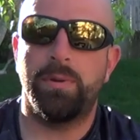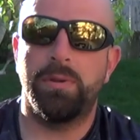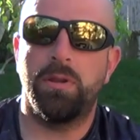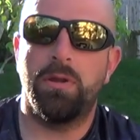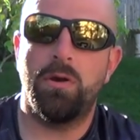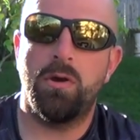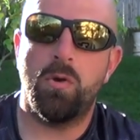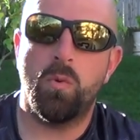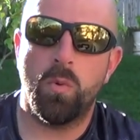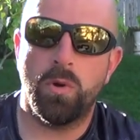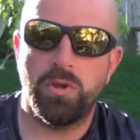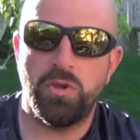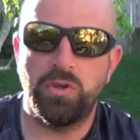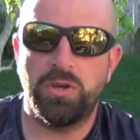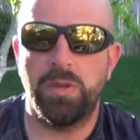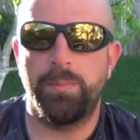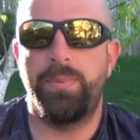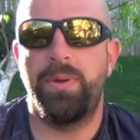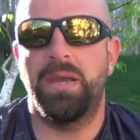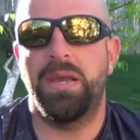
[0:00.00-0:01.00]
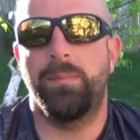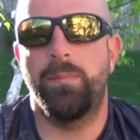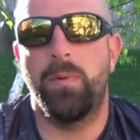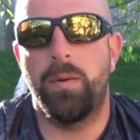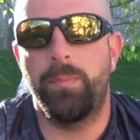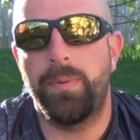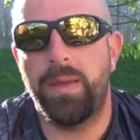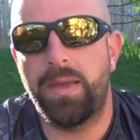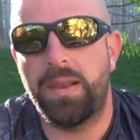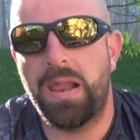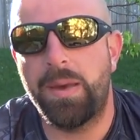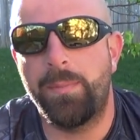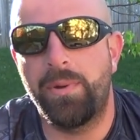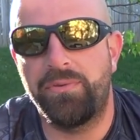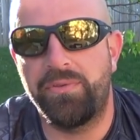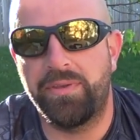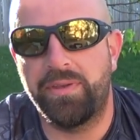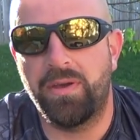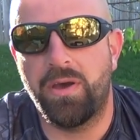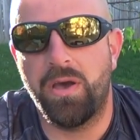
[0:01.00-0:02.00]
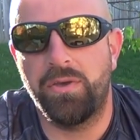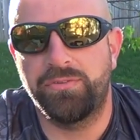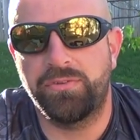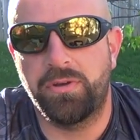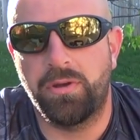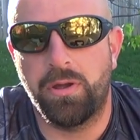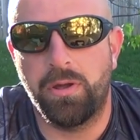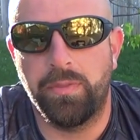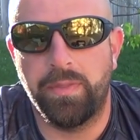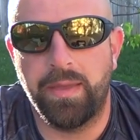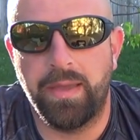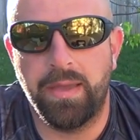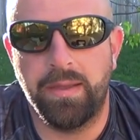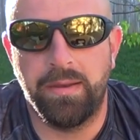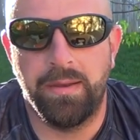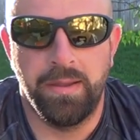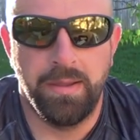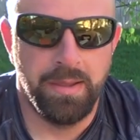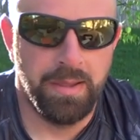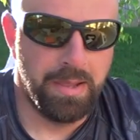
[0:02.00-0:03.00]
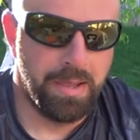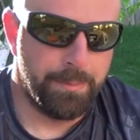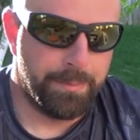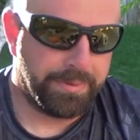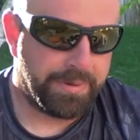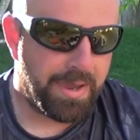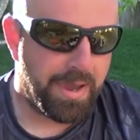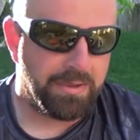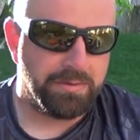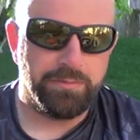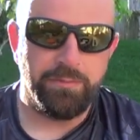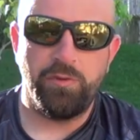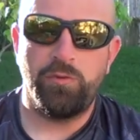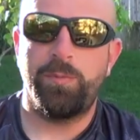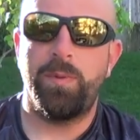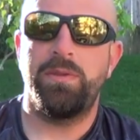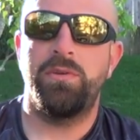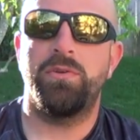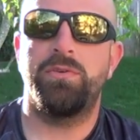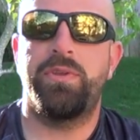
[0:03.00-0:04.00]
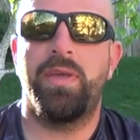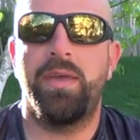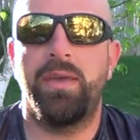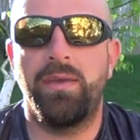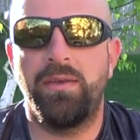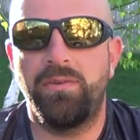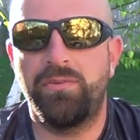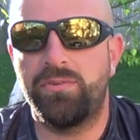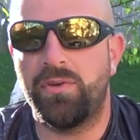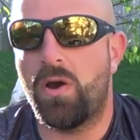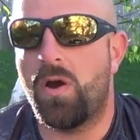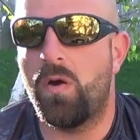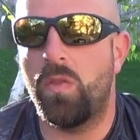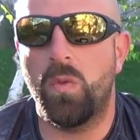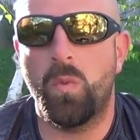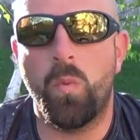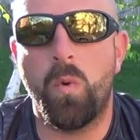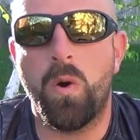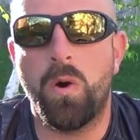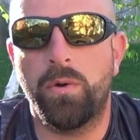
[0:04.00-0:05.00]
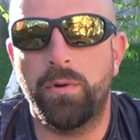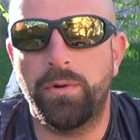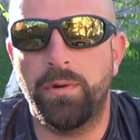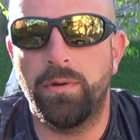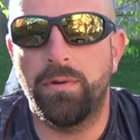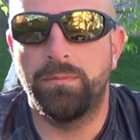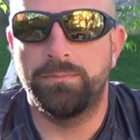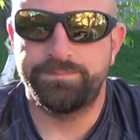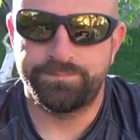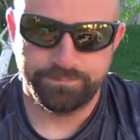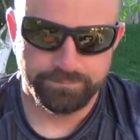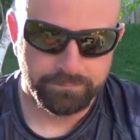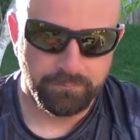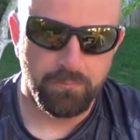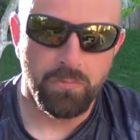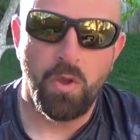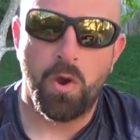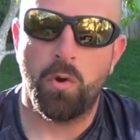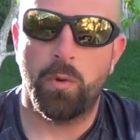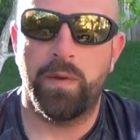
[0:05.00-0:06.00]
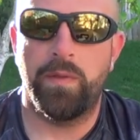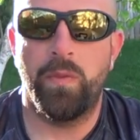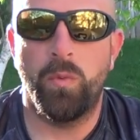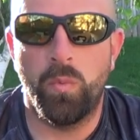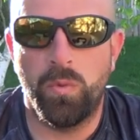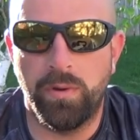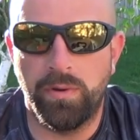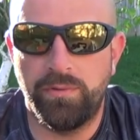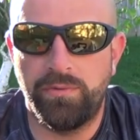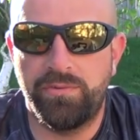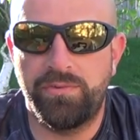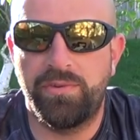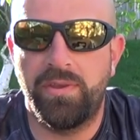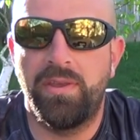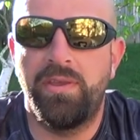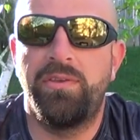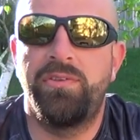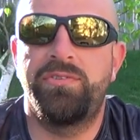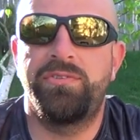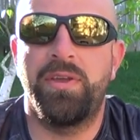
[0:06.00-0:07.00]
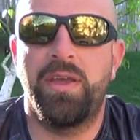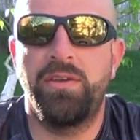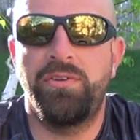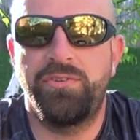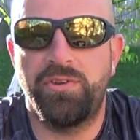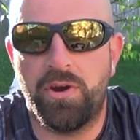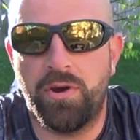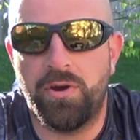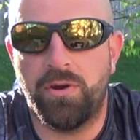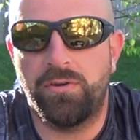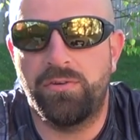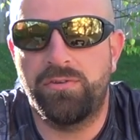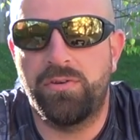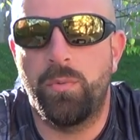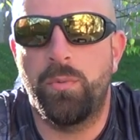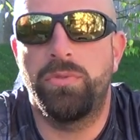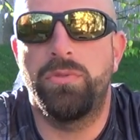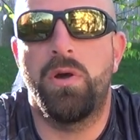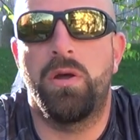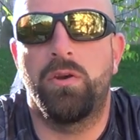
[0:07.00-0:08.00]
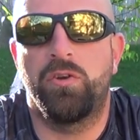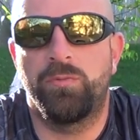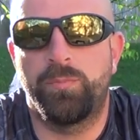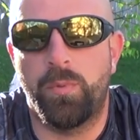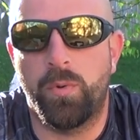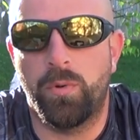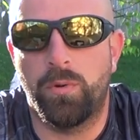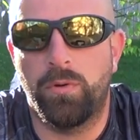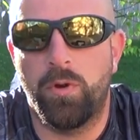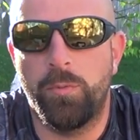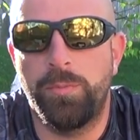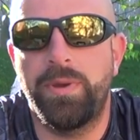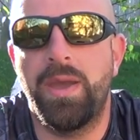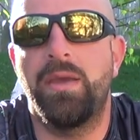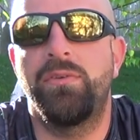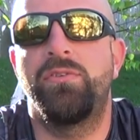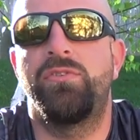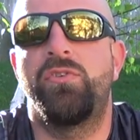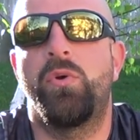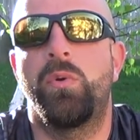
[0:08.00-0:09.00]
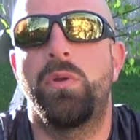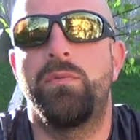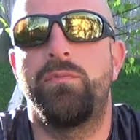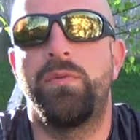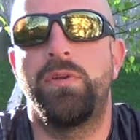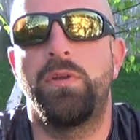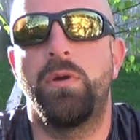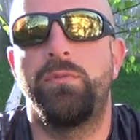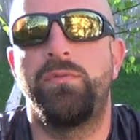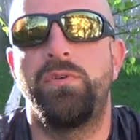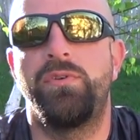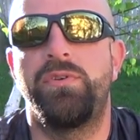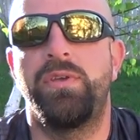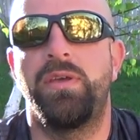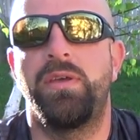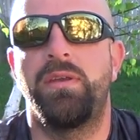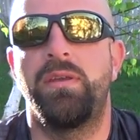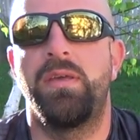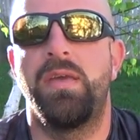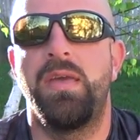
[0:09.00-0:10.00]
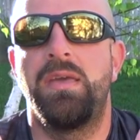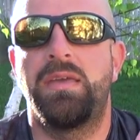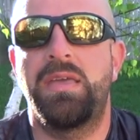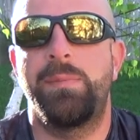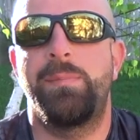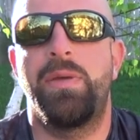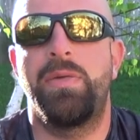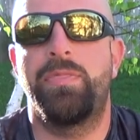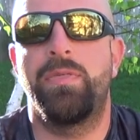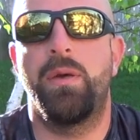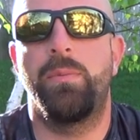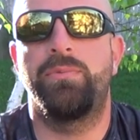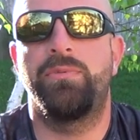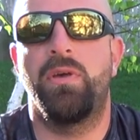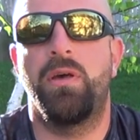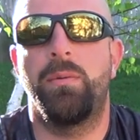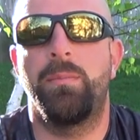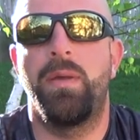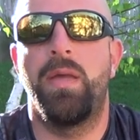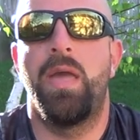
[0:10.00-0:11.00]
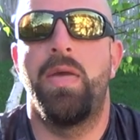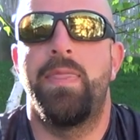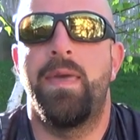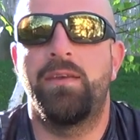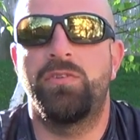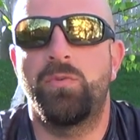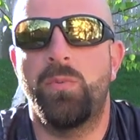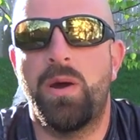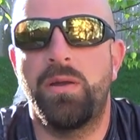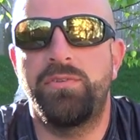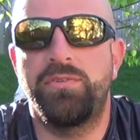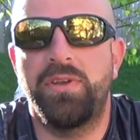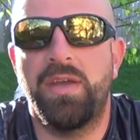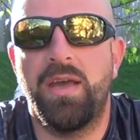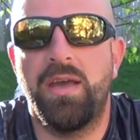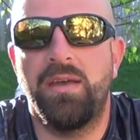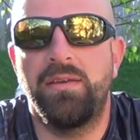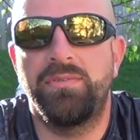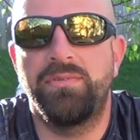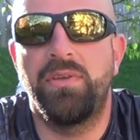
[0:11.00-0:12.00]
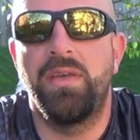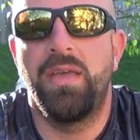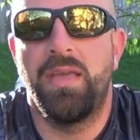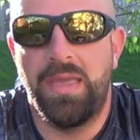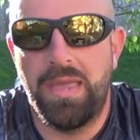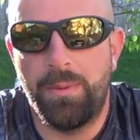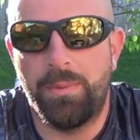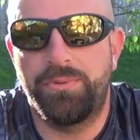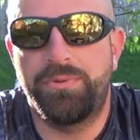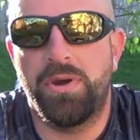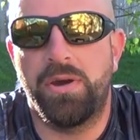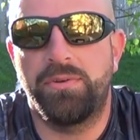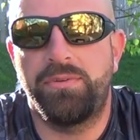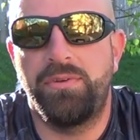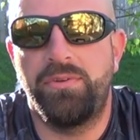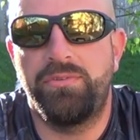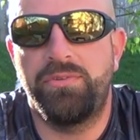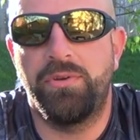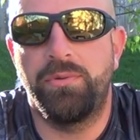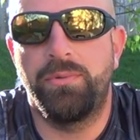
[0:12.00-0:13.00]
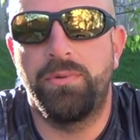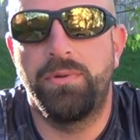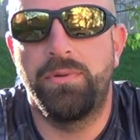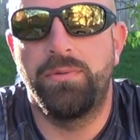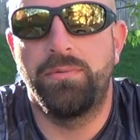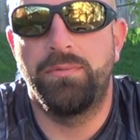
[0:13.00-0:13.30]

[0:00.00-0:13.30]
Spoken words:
below where you can pick them up at, how much they cost and all that. But guys, if you spend your days on the water or in the woods, stay charged with Nautic-Sport. Hope you guys enjoyed the video. If you did, give me a thumbs up. Thanks for watching, guys, and we'll talk to you soon.